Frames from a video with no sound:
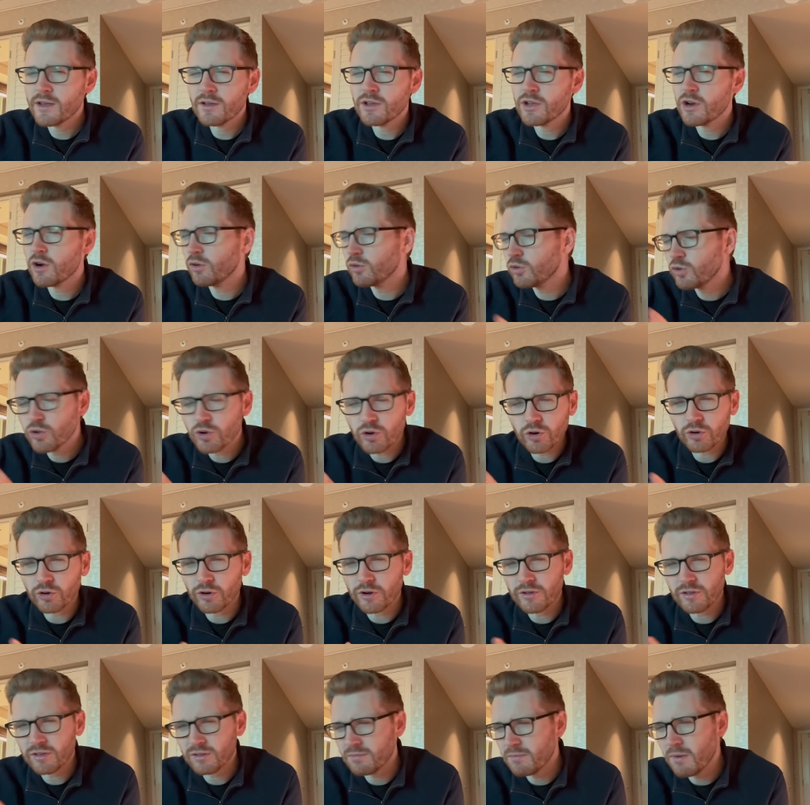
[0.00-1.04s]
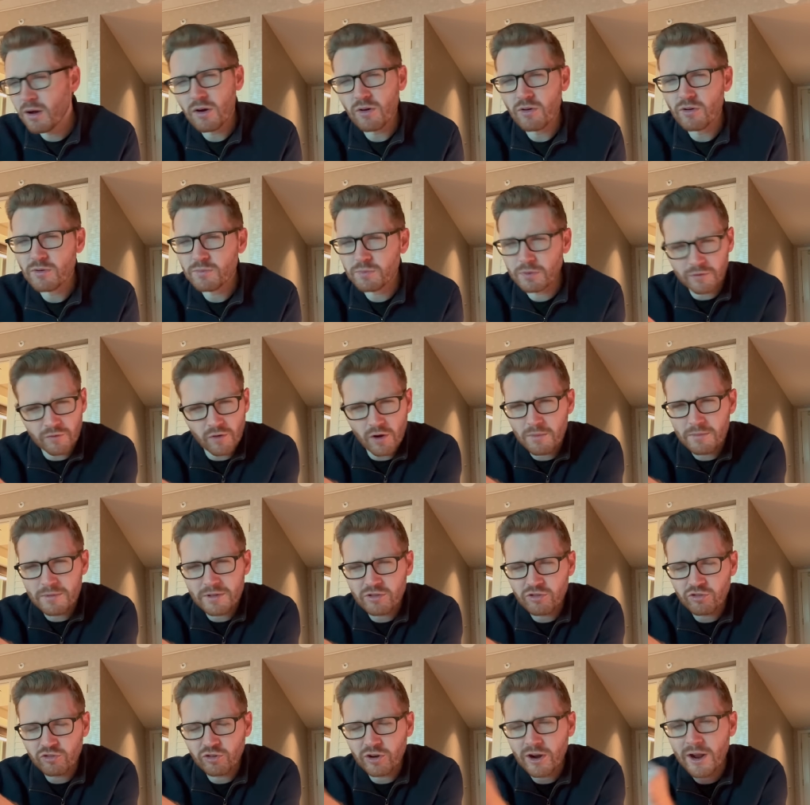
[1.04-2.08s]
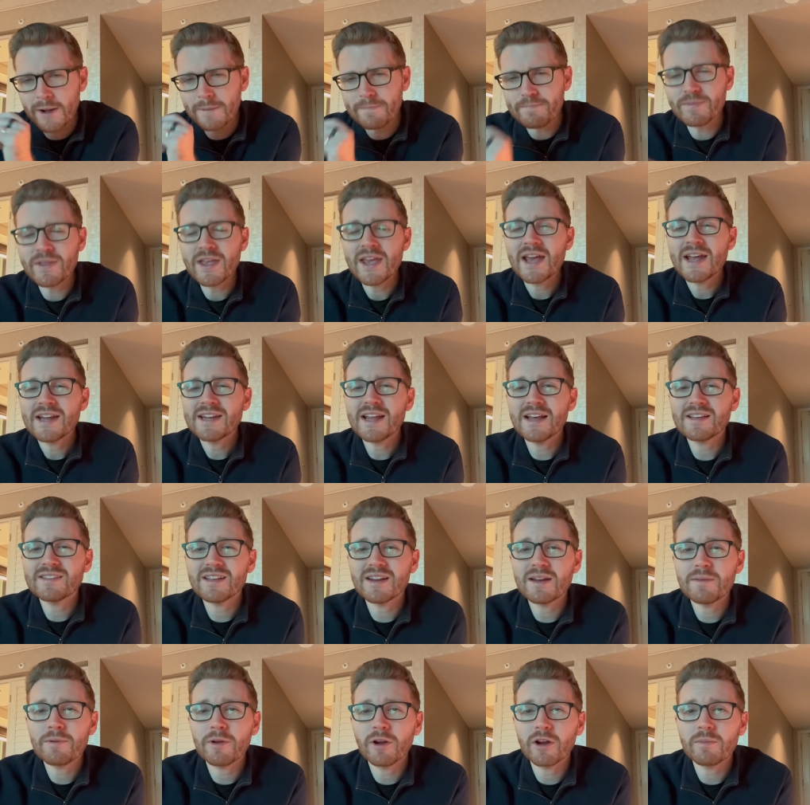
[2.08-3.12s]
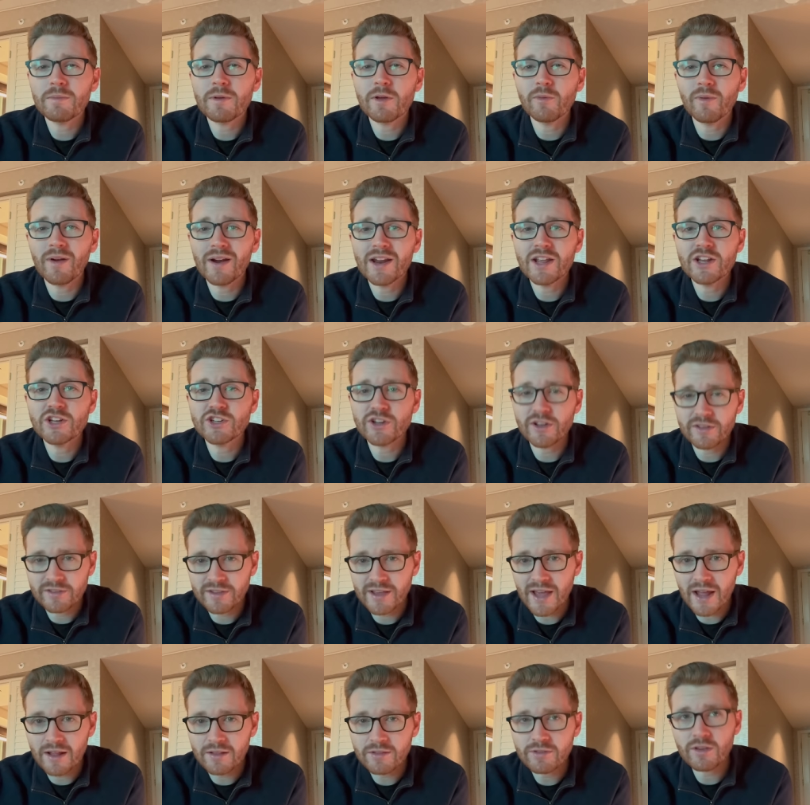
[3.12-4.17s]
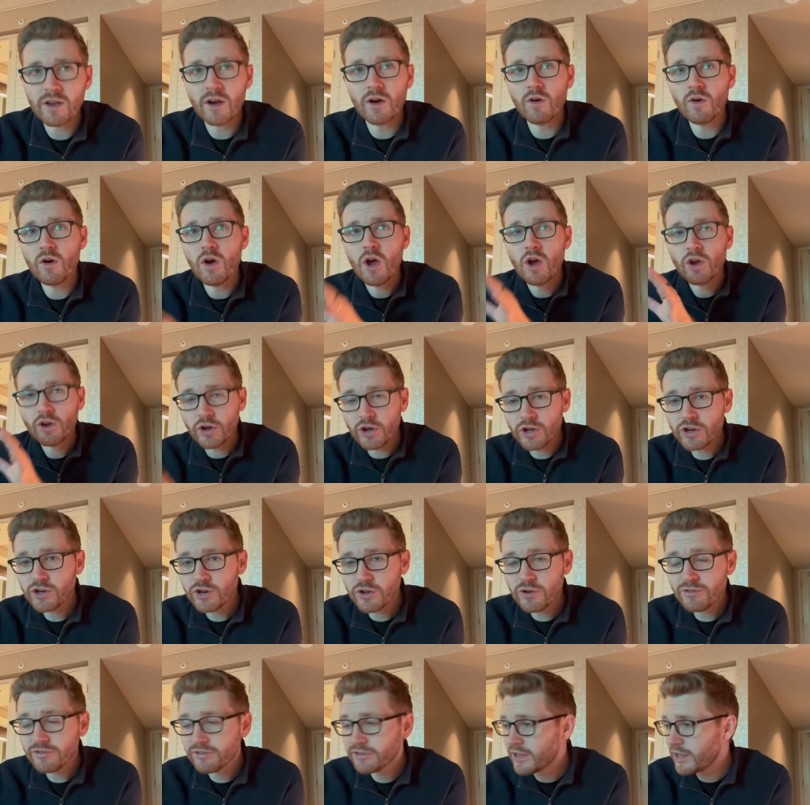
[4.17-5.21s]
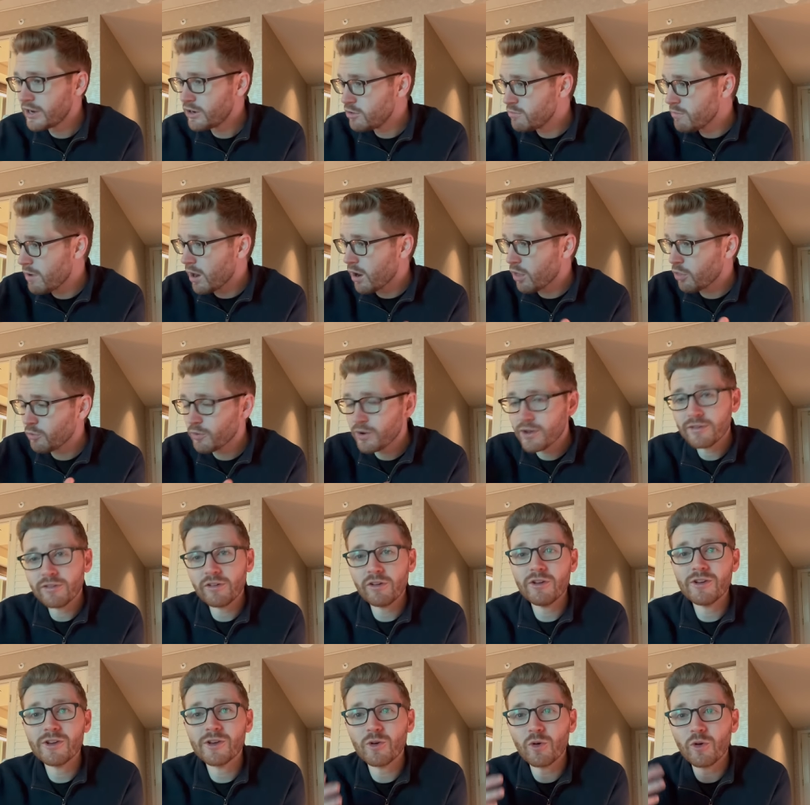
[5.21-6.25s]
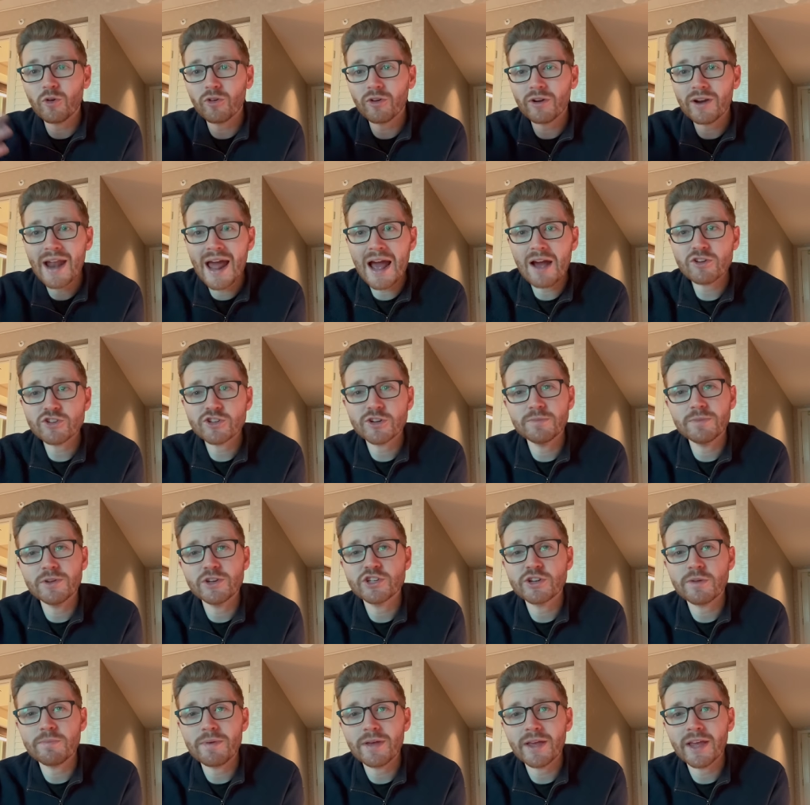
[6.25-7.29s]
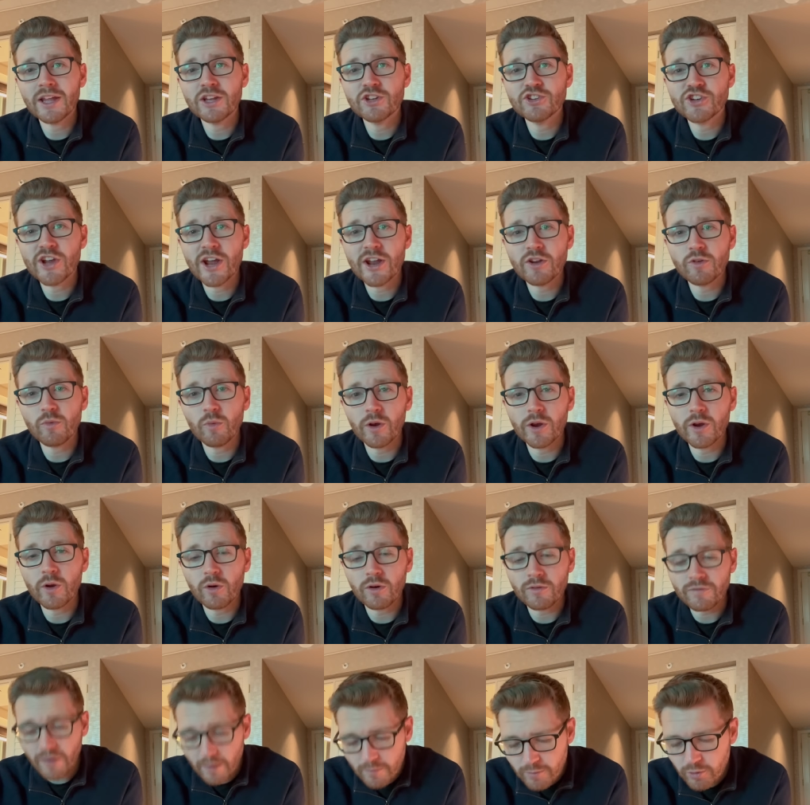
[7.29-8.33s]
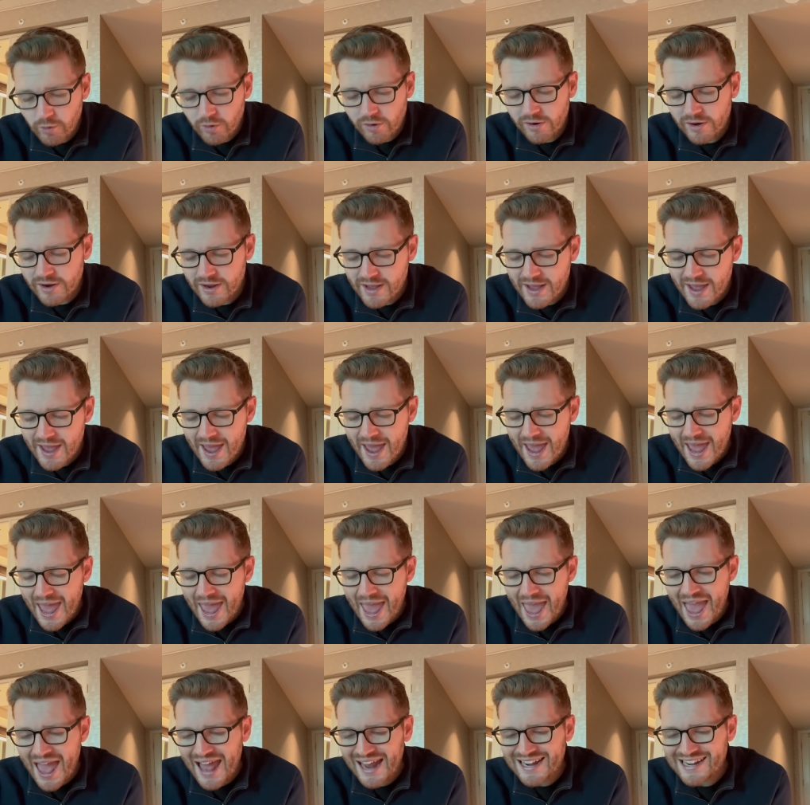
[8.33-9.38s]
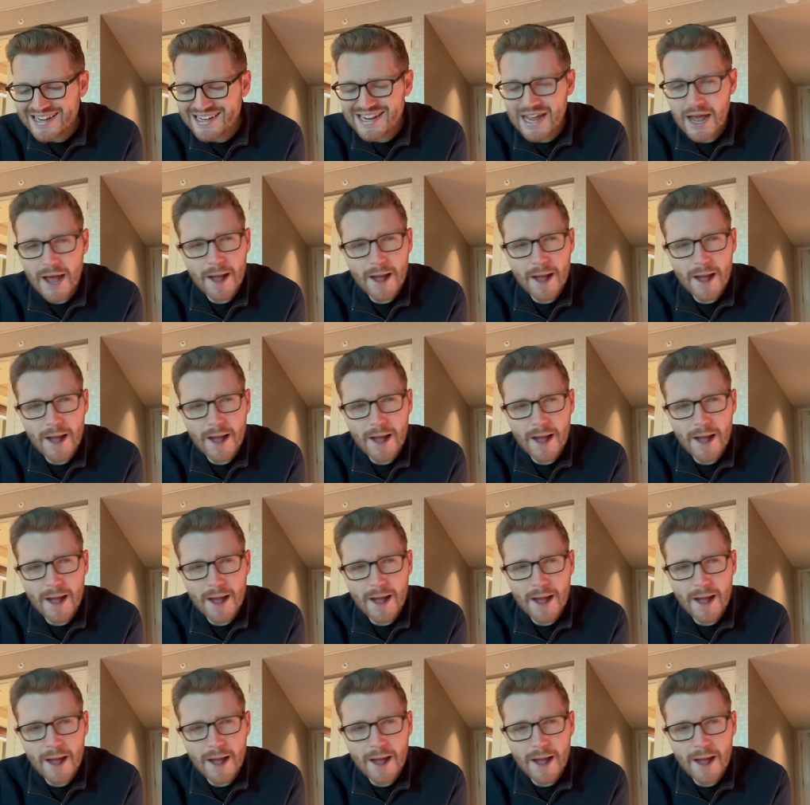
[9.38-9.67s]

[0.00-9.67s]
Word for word: you know, ludicrous mode performance trim doesn't appear to be ready just yet. So good news is that new Model 3 is here. You can order it now. Should be shipping in January or February. And